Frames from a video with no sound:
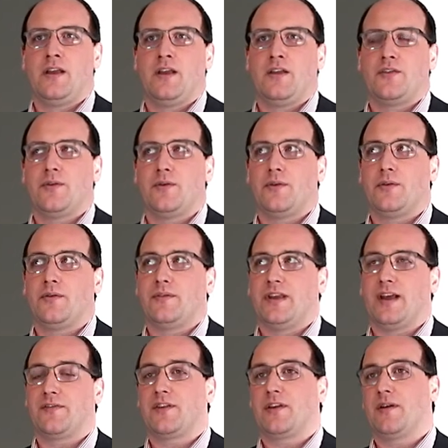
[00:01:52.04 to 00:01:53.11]
So you
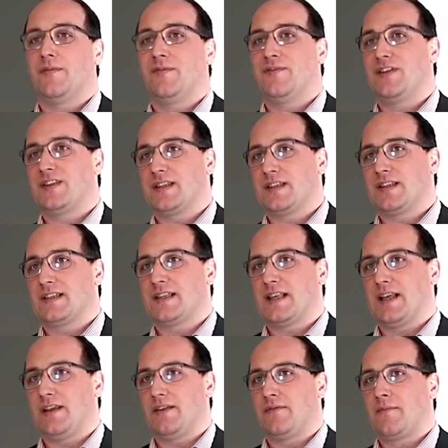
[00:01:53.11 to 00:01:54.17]
have to come visit the
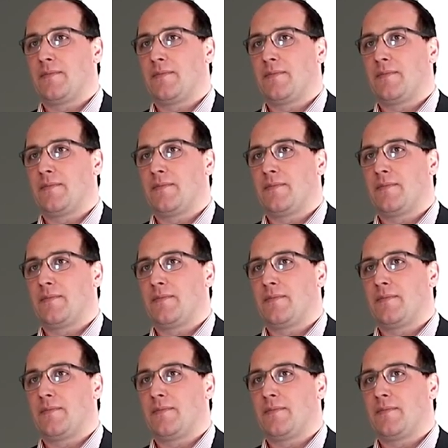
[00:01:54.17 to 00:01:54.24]
site,